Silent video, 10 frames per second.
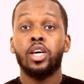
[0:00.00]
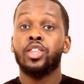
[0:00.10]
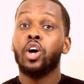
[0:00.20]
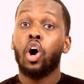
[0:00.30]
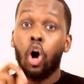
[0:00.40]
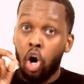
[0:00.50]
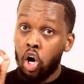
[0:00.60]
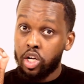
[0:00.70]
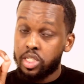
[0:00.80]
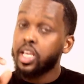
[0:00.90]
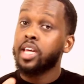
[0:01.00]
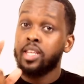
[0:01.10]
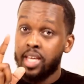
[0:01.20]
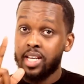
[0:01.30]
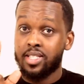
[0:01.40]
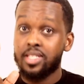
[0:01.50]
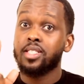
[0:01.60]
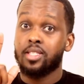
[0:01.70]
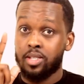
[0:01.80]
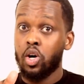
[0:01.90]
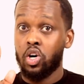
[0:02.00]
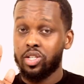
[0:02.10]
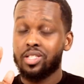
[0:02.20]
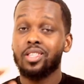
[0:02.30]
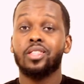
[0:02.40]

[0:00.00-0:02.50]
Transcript: The art, and yes, it's an art,